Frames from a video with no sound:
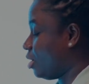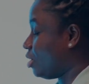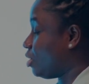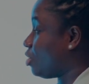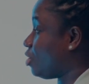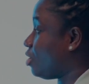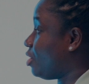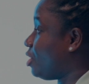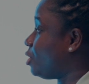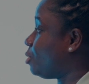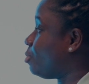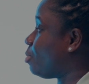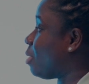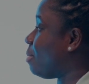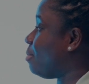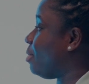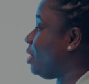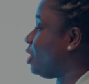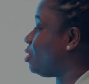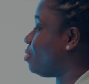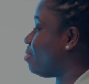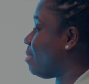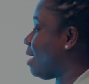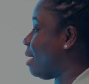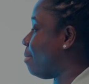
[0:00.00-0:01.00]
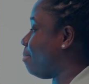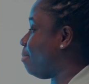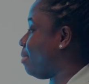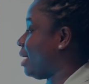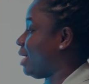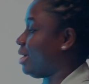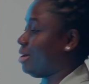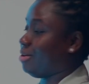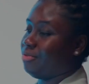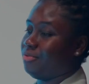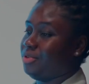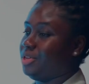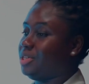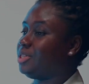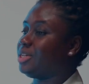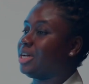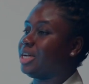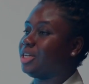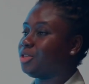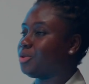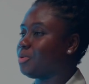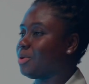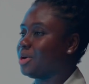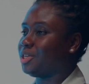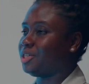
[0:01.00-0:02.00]
So this brought me to my big
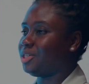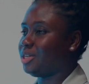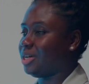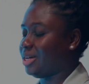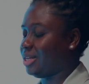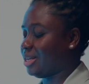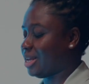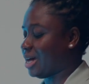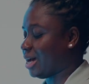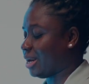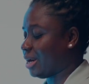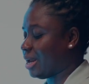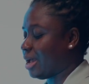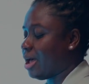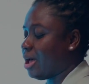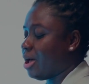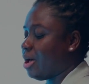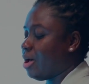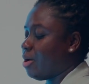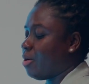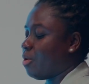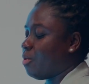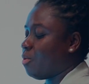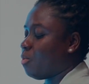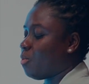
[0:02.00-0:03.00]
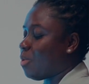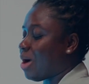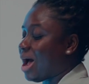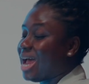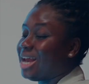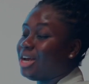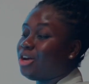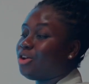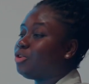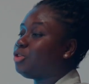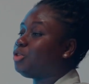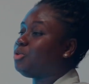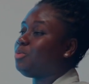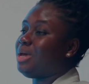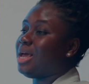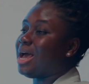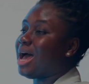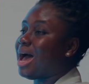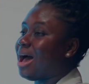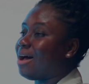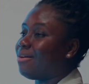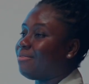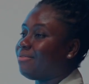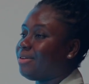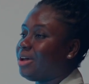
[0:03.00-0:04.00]
research question that why didn't we
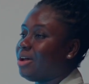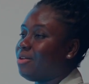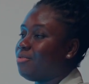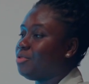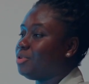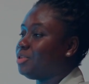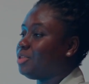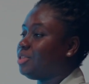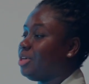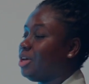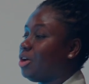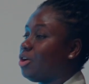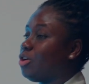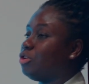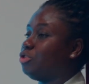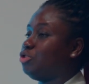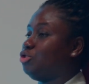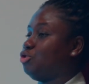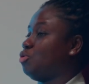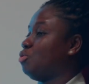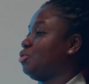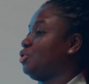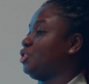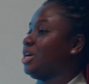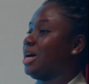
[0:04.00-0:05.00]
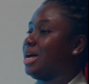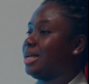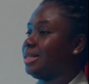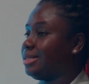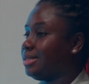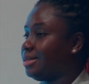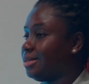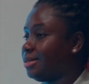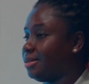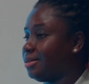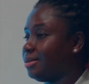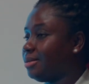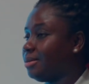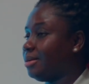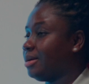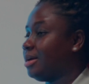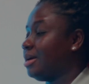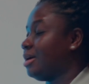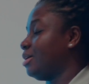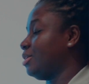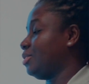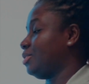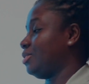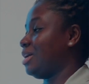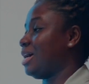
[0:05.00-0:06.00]
have a roasting control chart?
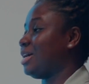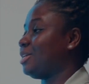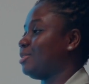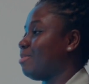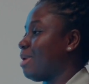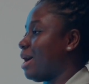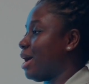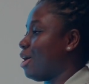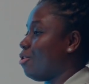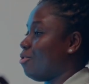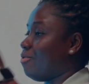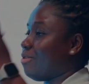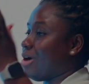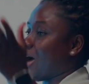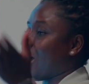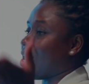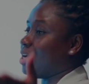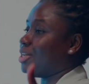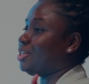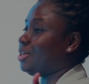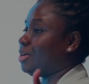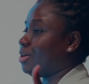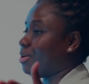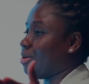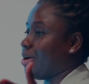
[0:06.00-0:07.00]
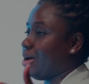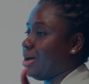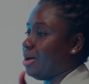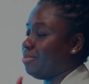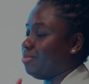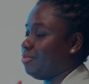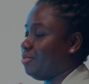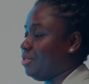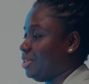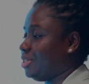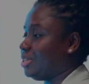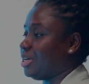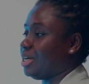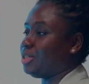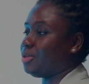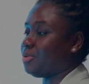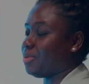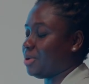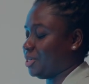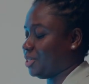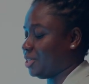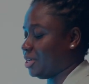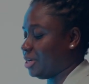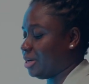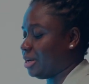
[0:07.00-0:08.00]
So that's my overarching research
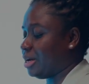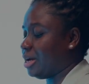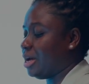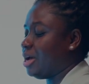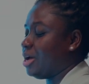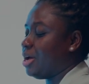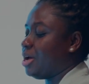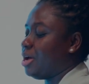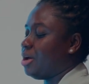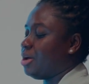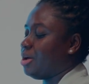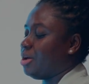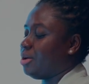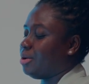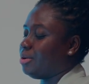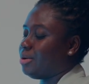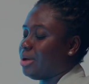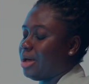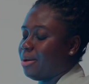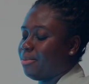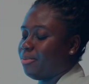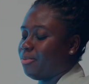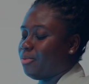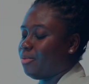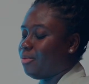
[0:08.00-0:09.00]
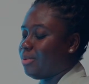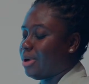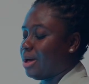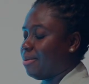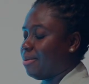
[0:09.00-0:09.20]
question. How